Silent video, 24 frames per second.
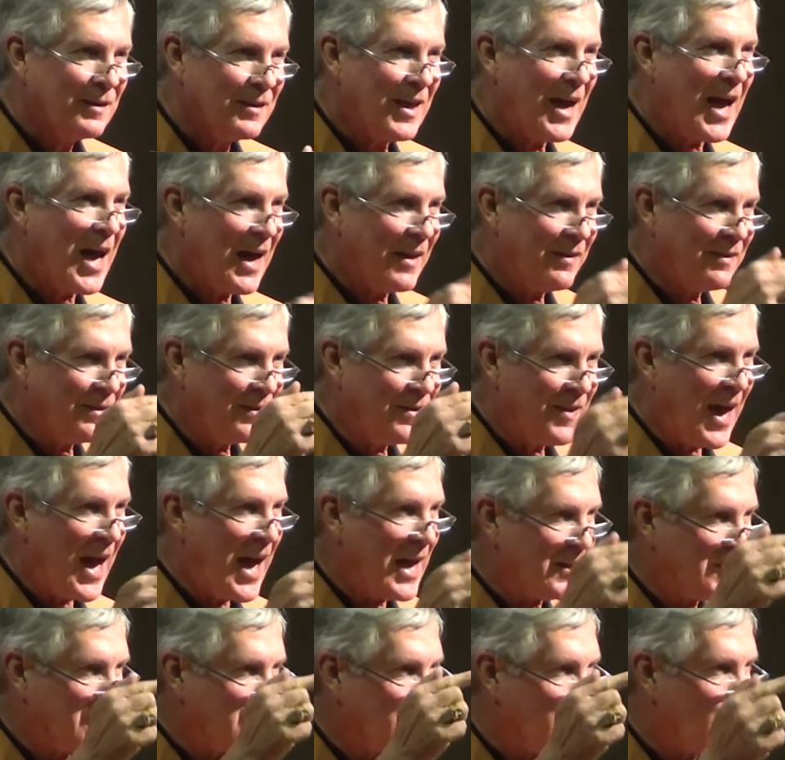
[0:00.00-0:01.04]
that
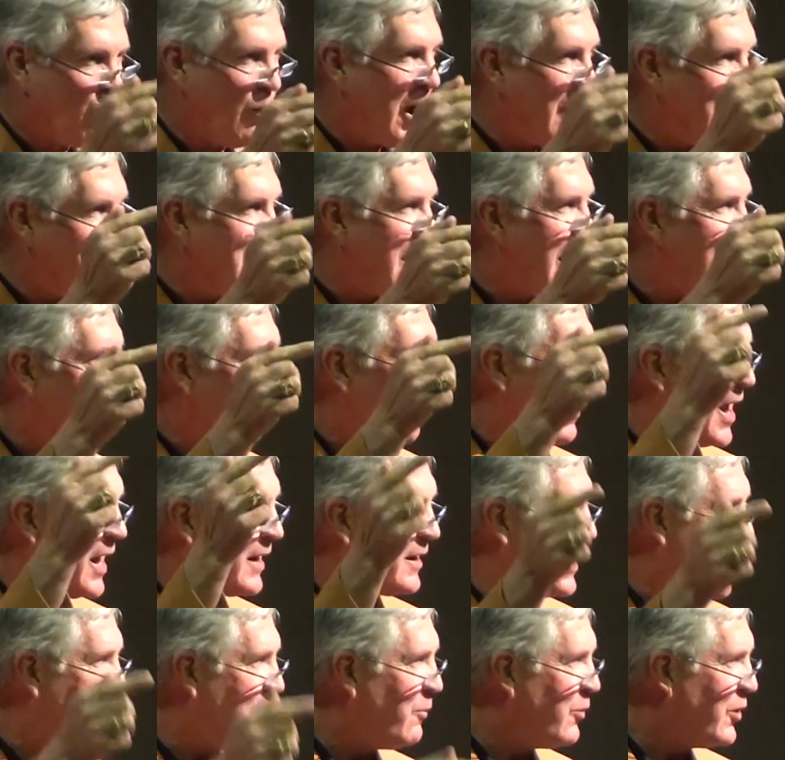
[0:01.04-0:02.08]
that's what my
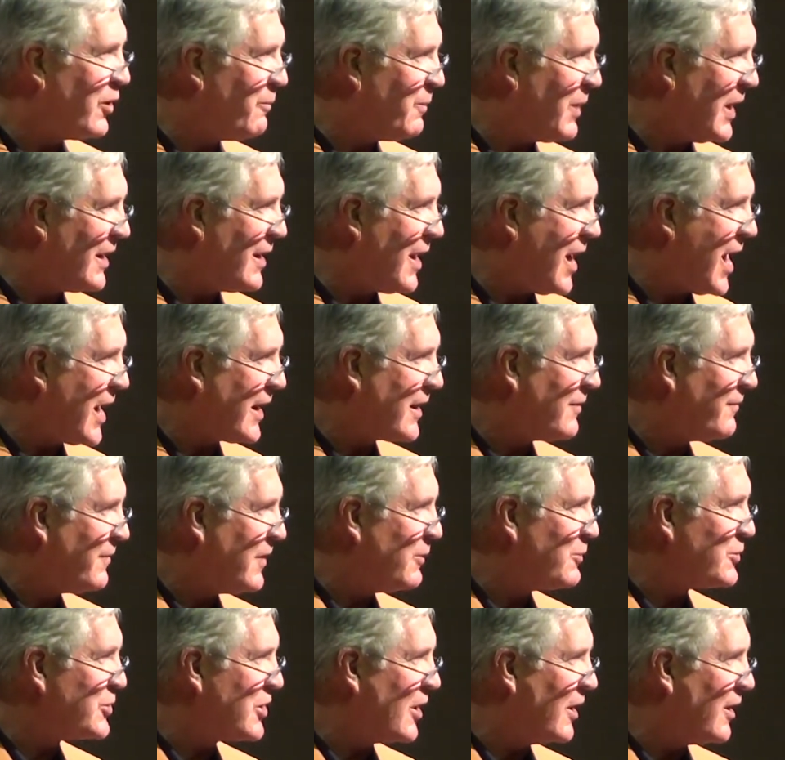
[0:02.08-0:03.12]
granddad would have been like if
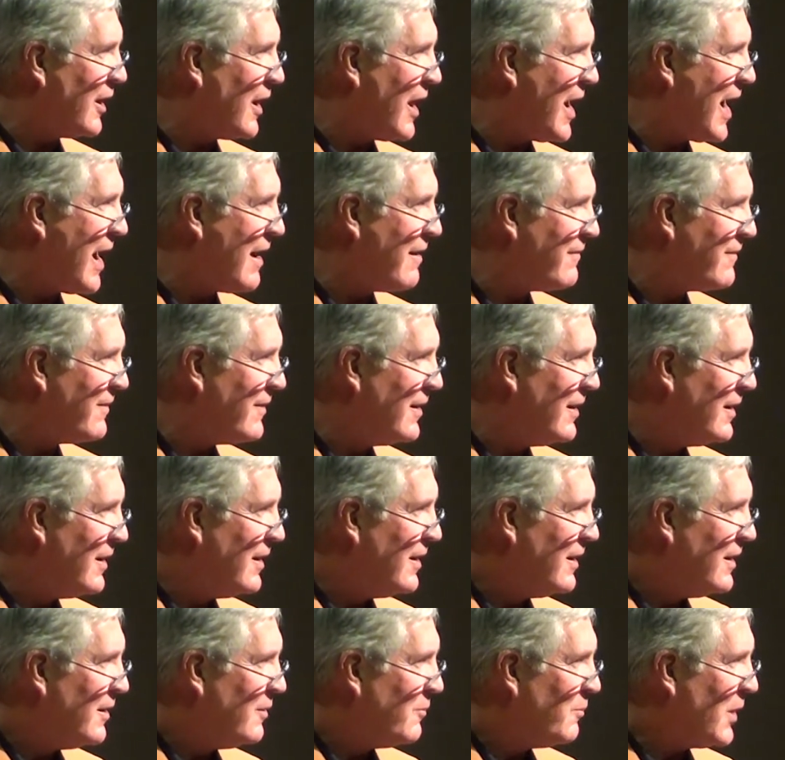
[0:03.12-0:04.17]
he was still alive,
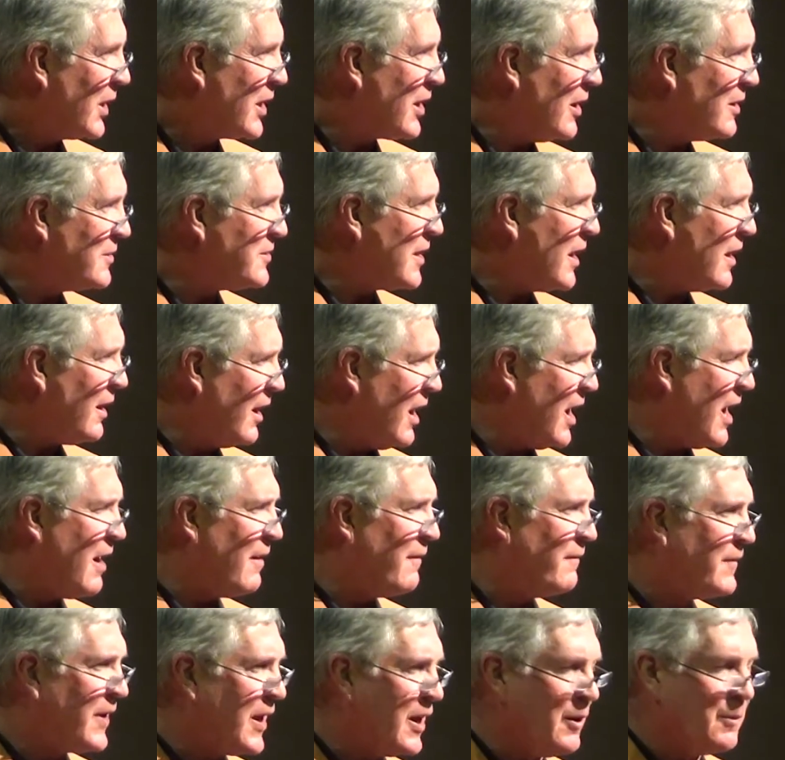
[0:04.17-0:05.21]
because I
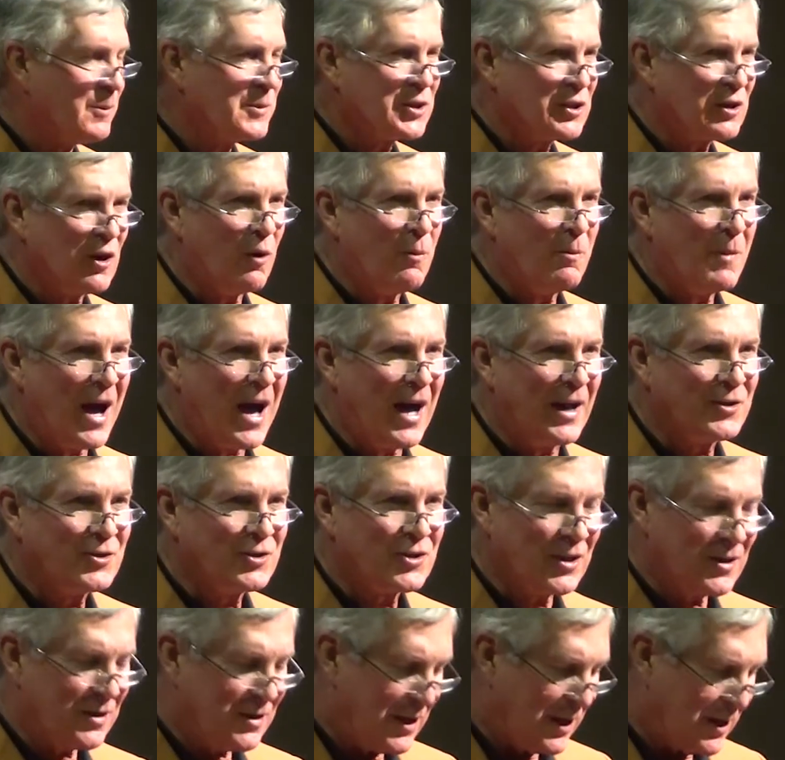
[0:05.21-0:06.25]
loved him so
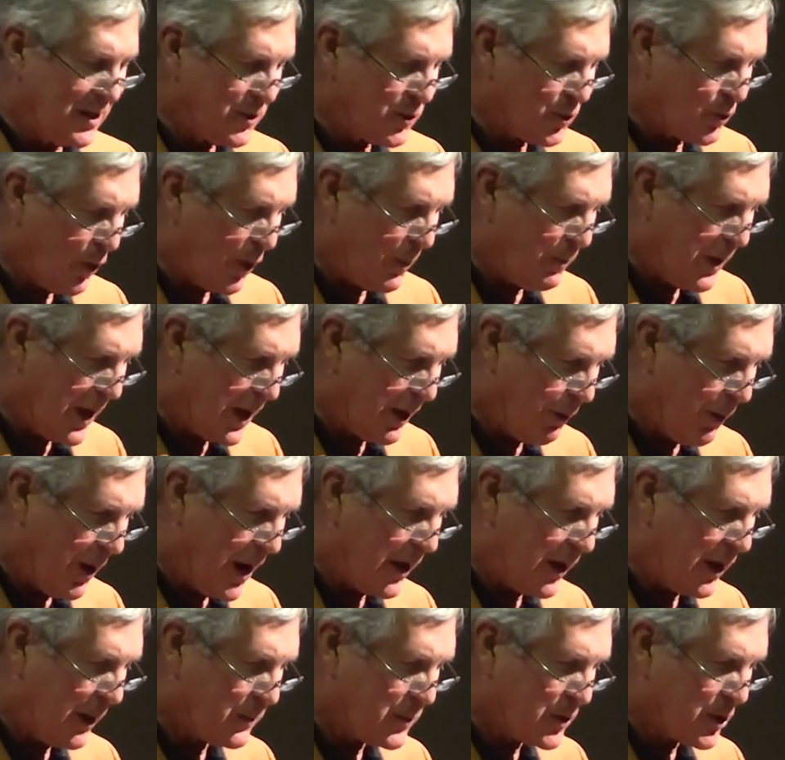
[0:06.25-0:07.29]
much and enjoyed being
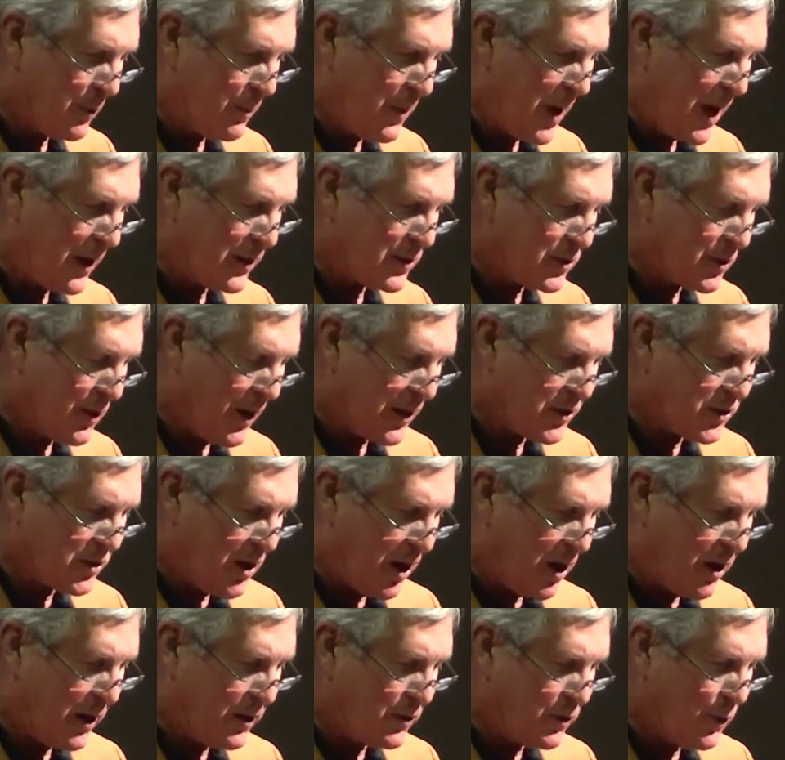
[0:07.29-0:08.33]
around him so much. So I
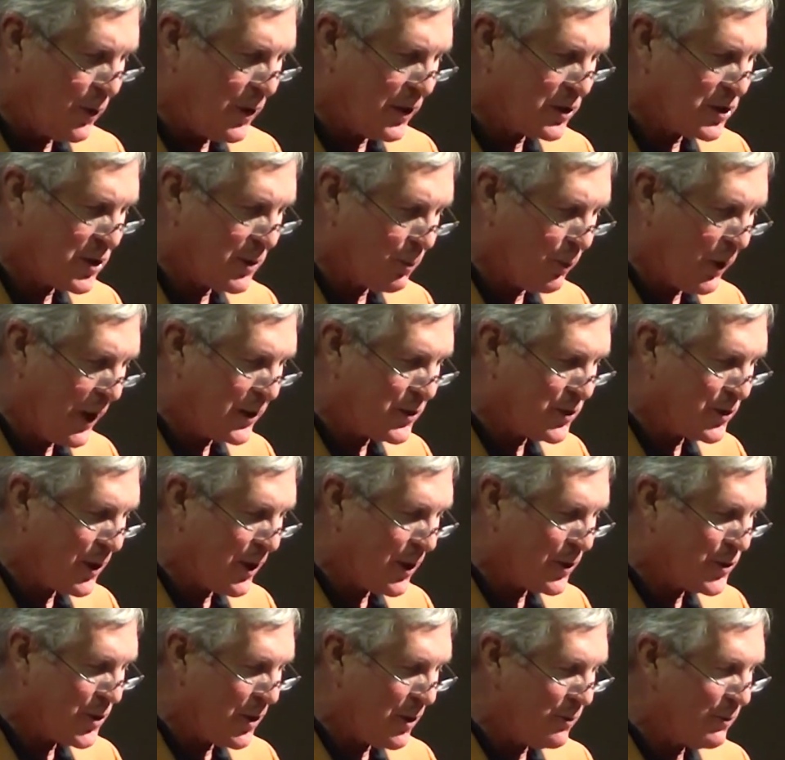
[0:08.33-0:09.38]
started doing some
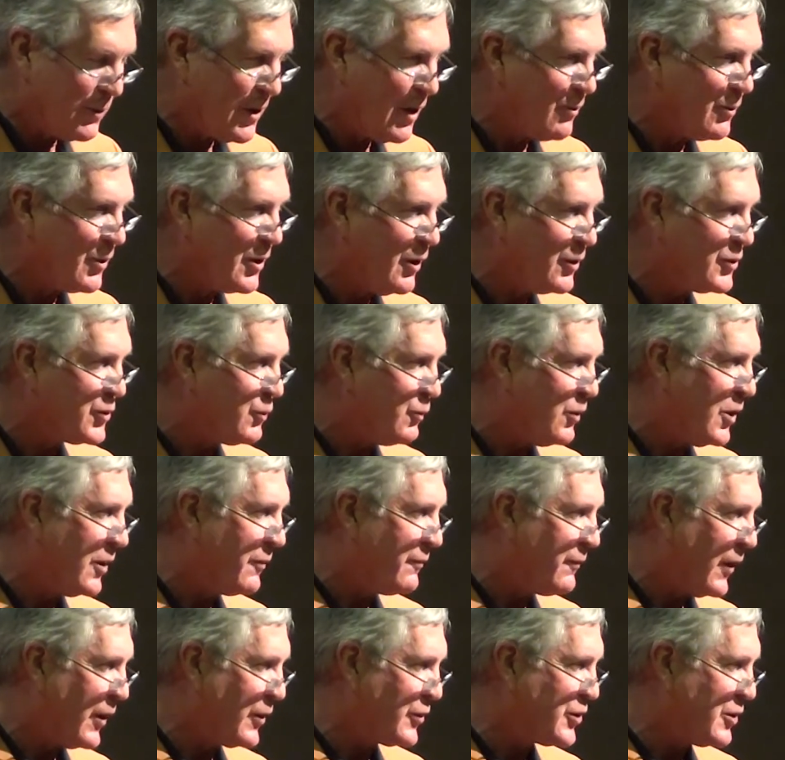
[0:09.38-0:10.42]
research on Coach
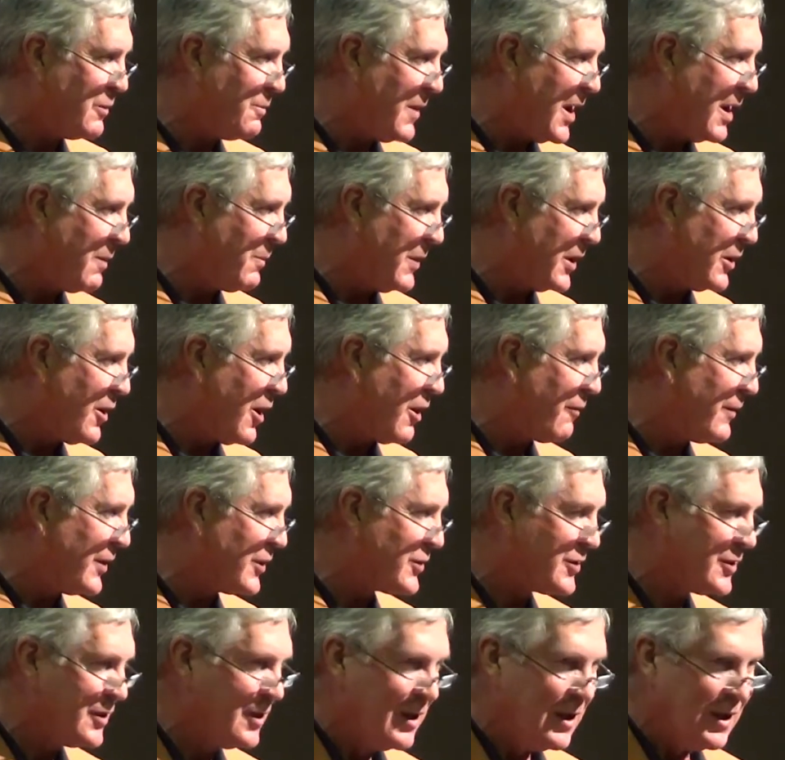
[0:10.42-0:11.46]
Wood. First, it made me
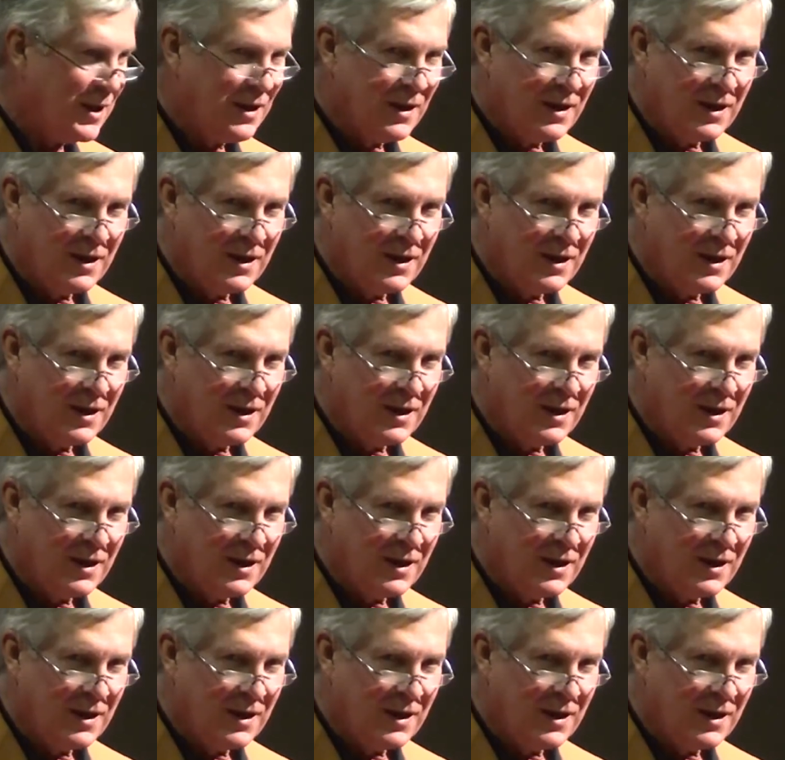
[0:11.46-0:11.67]
nervous,